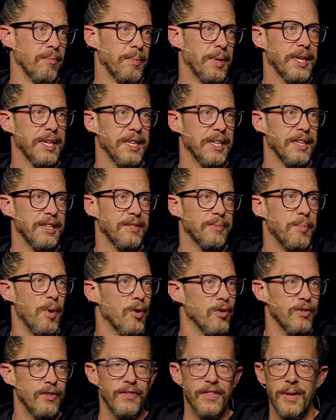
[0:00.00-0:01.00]
because
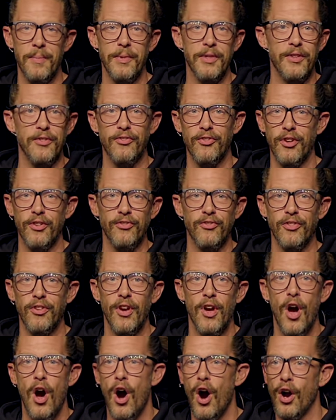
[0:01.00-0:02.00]
most of them in this church
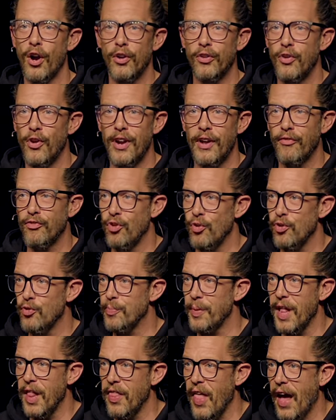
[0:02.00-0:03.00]
don't have Jewish
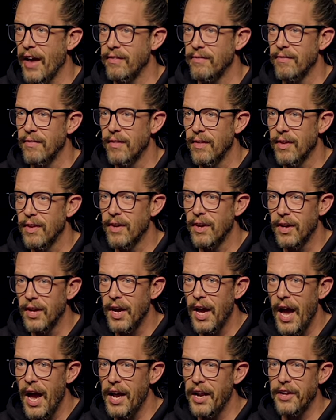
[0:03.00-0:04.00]
bloodline.
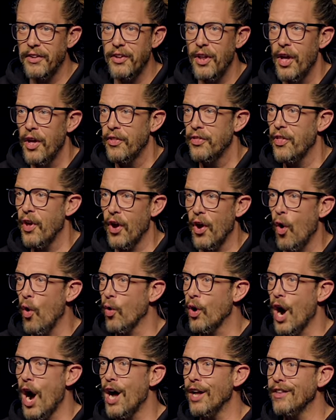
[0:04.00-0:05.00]
And the
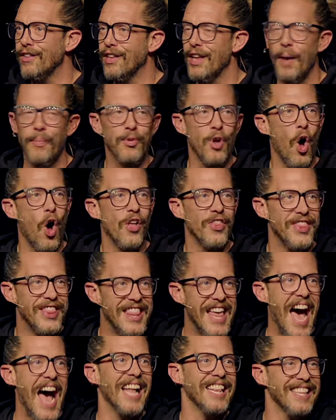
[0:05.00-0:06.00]
whole concept on
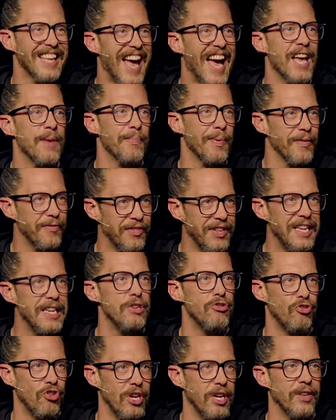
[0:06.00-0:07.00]
that type of
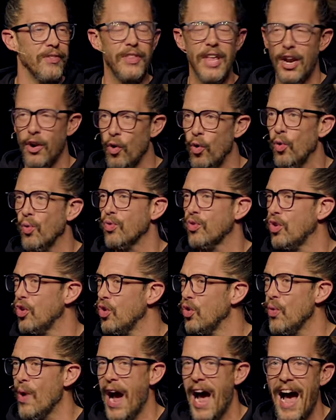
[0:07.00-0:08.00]
teaching, that whole
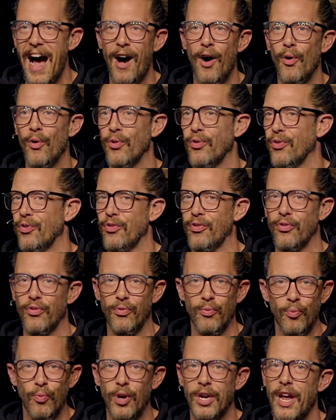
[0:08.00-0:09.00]
two
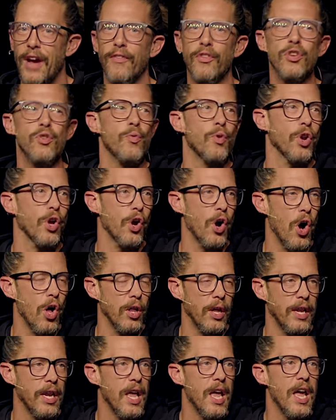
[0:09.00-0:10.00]
house, whatever you want to
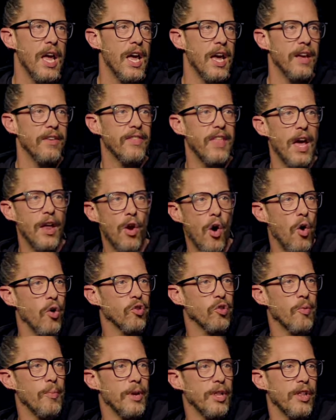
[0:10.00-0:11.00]
call it, is that
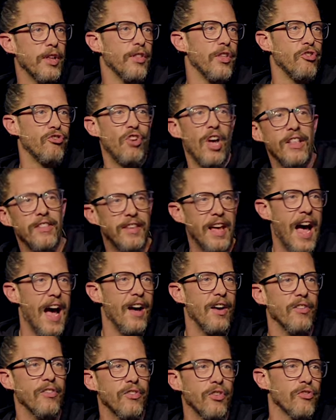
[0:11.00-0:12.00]
ultimately the
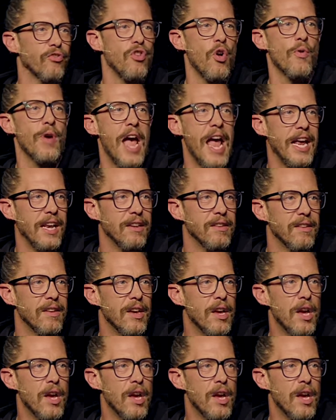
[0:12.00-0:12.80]
Gentiles, there's no gate.